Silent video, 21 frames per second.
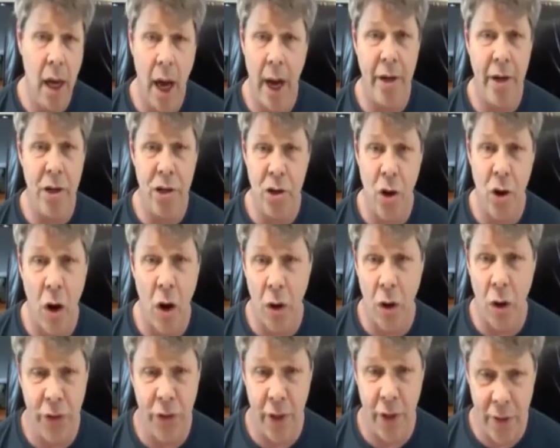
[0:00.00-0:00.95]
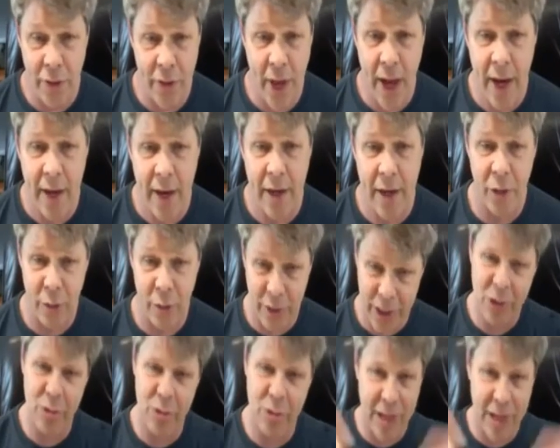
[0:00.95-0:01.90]
I just called to thank you.
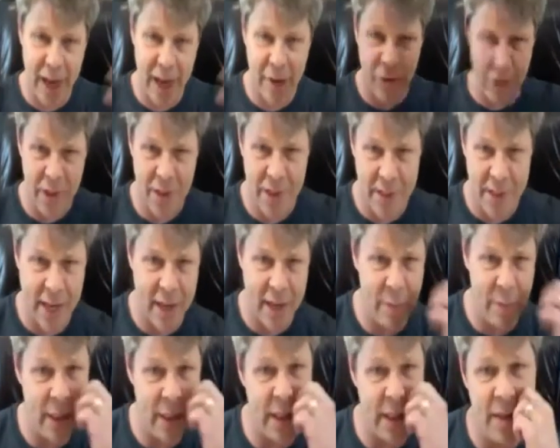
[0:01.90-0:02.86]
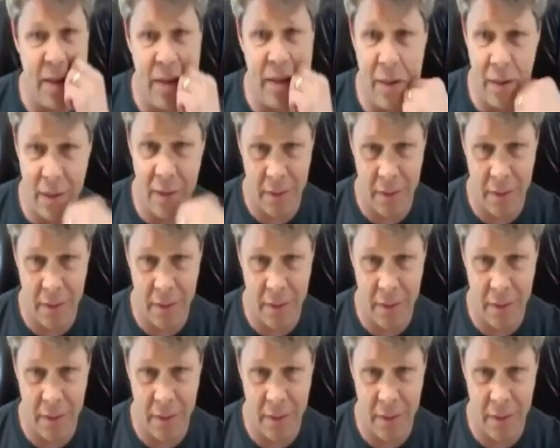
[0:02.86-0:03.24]
And this was after this 10 minute